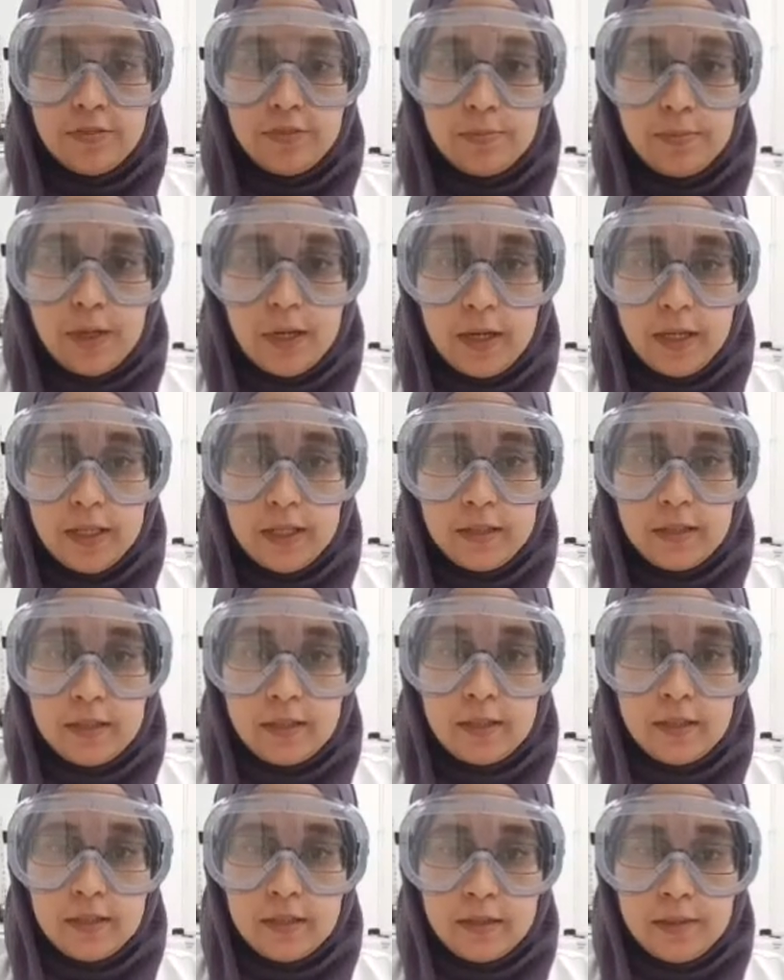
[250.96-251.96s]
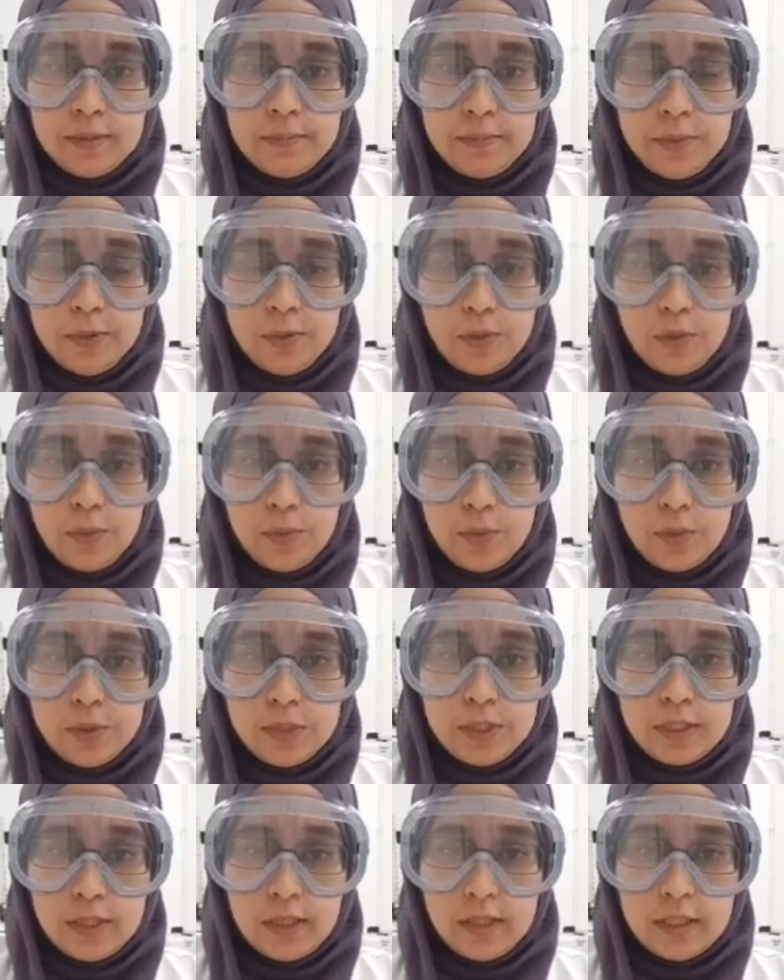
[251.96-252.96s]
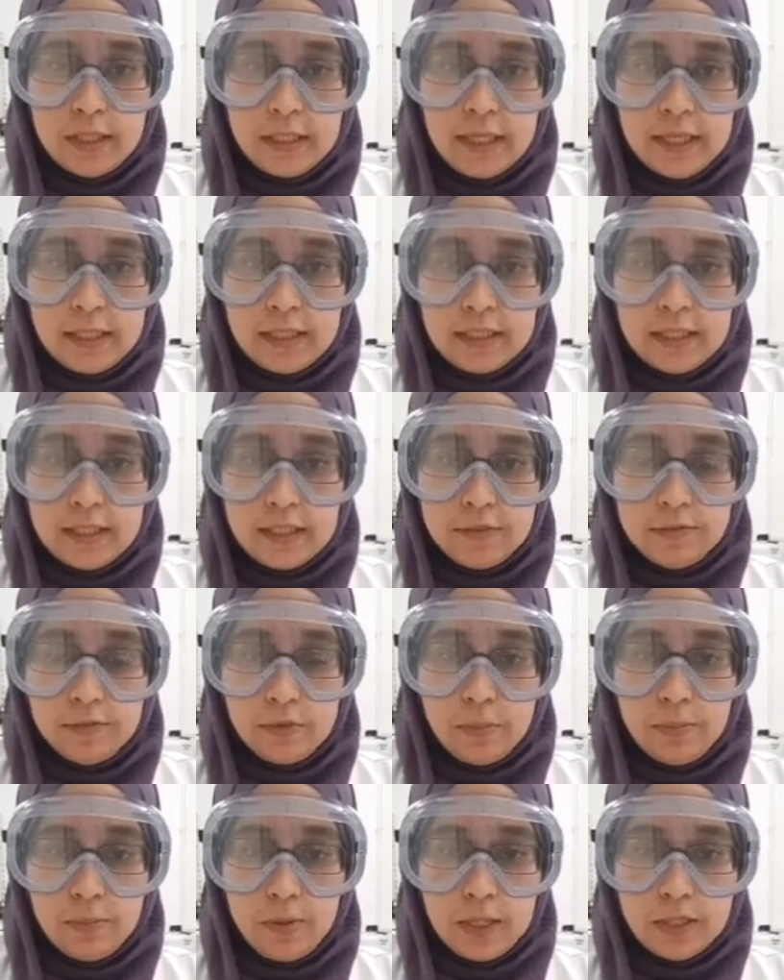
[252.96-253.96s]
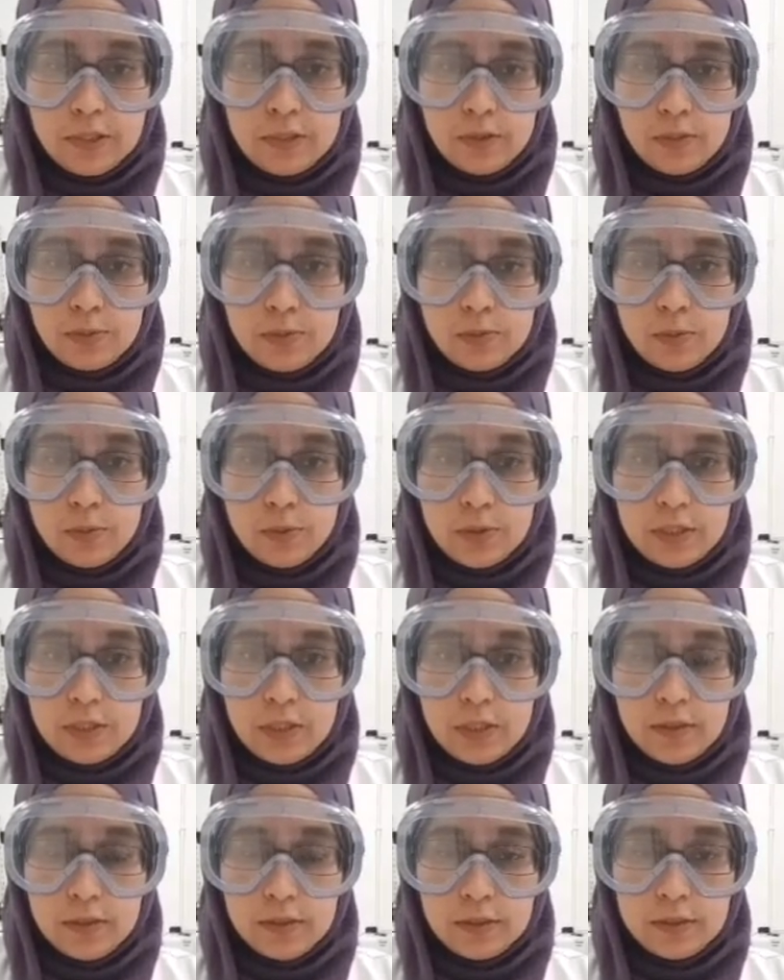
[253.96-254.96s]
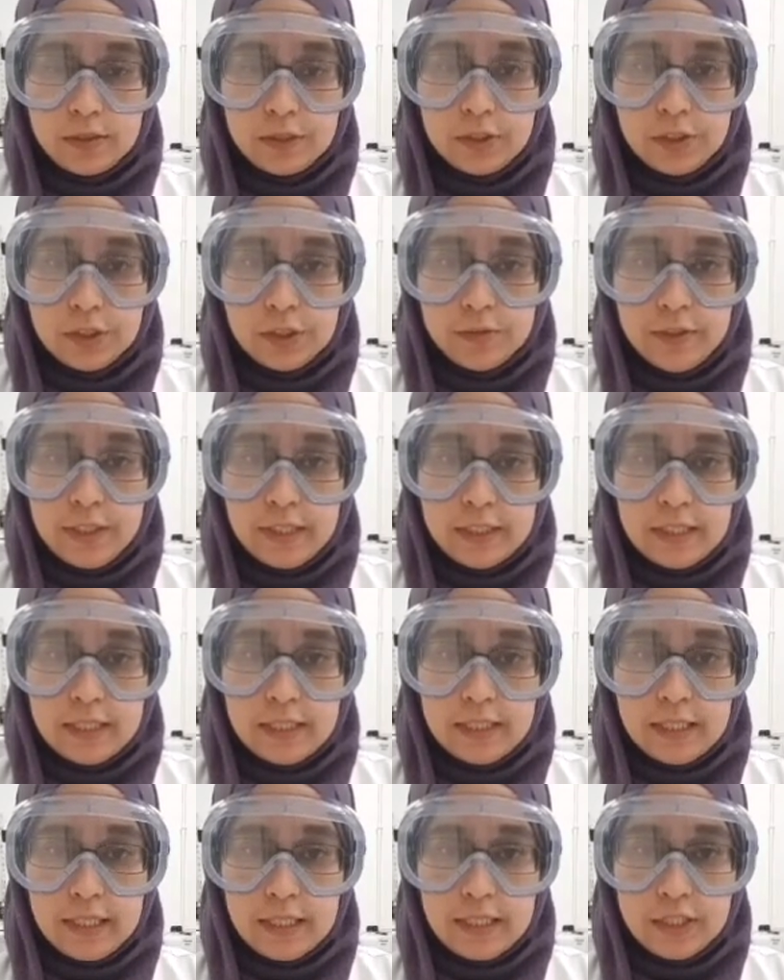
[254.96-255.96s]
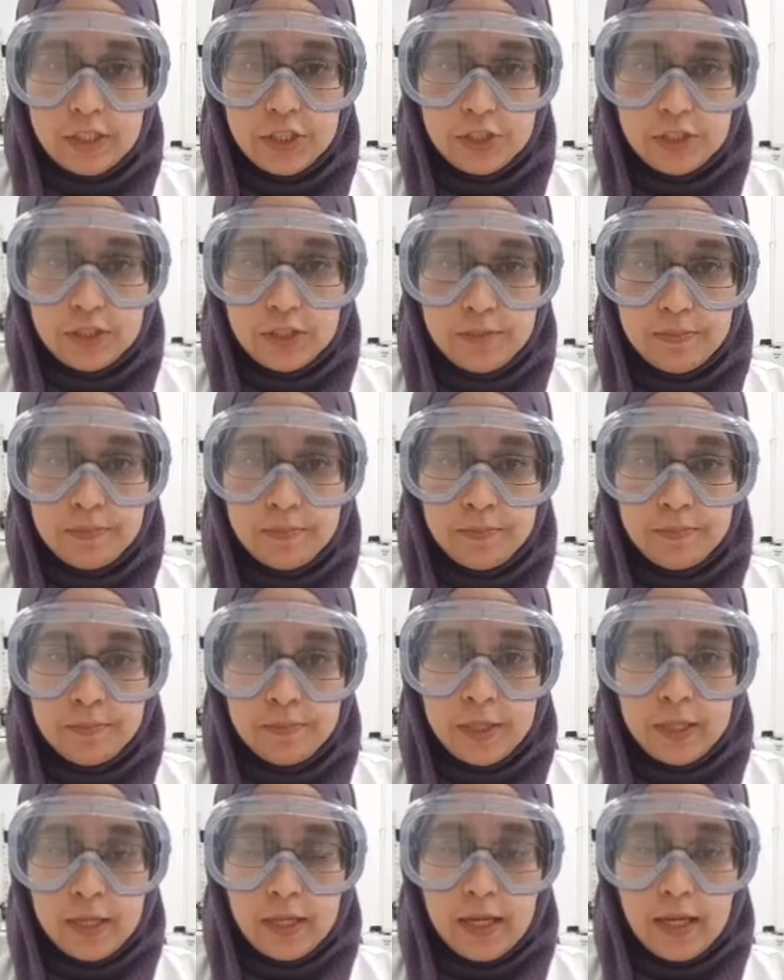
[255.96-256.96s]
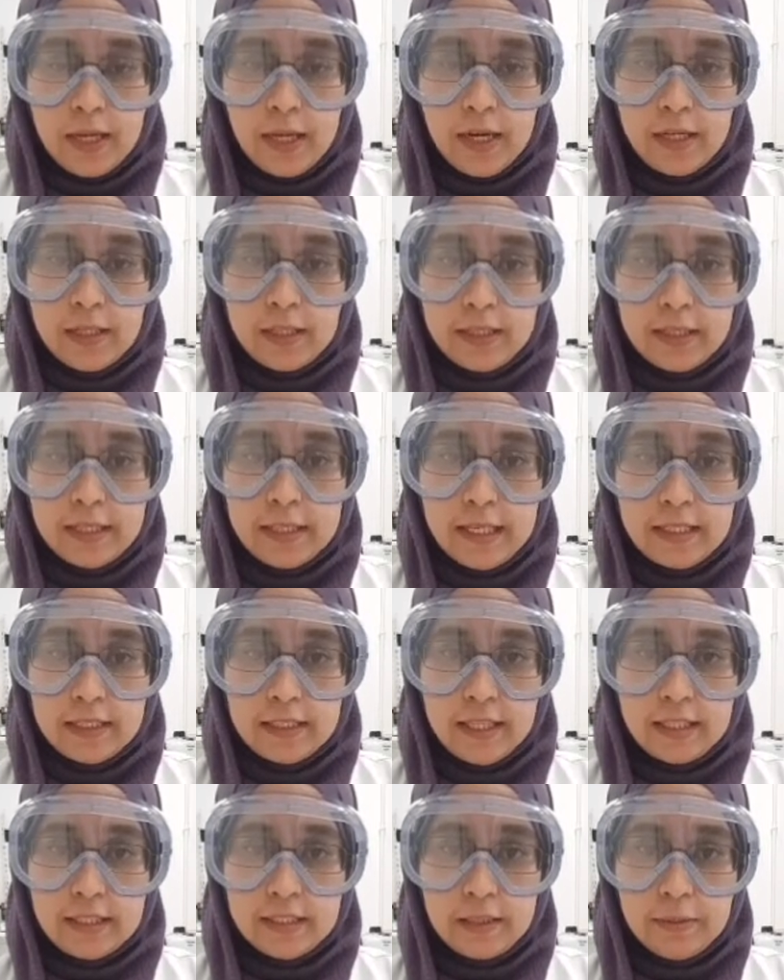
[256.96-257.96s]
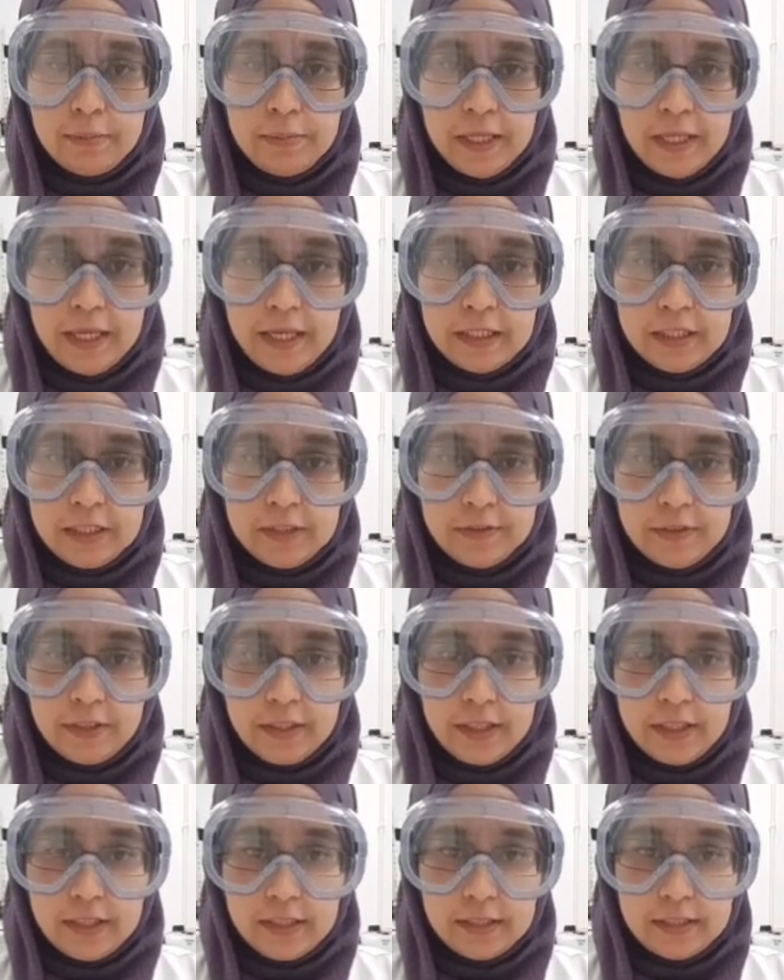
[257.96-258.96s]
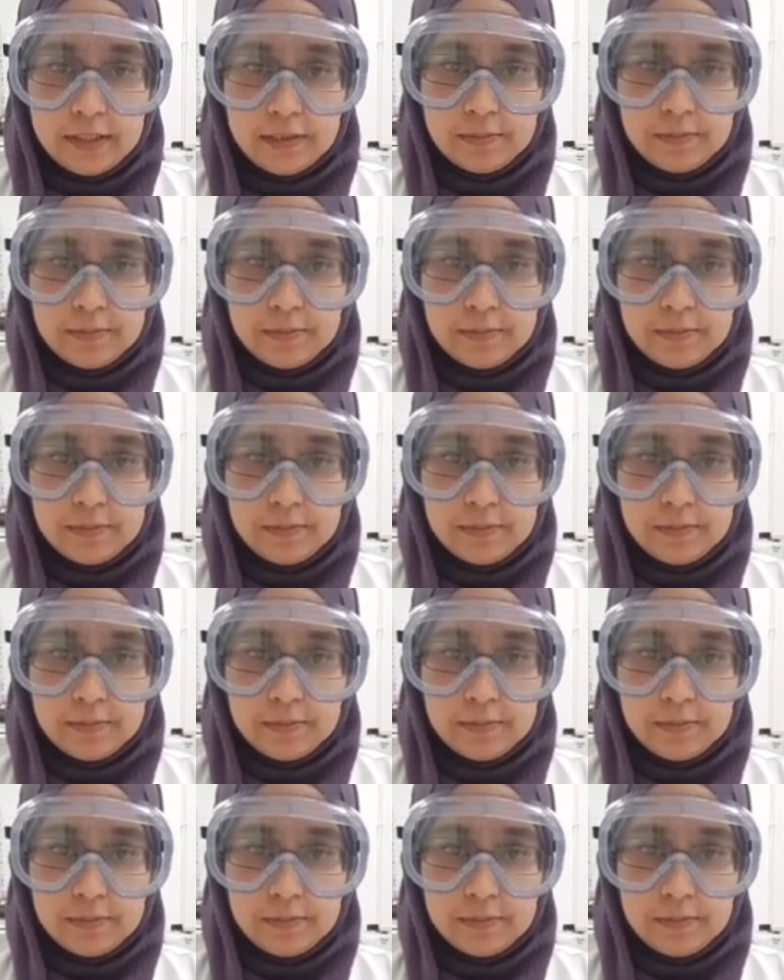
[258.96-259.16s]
my pure water collected from my salt water during distillation, and I can again test the pH for this.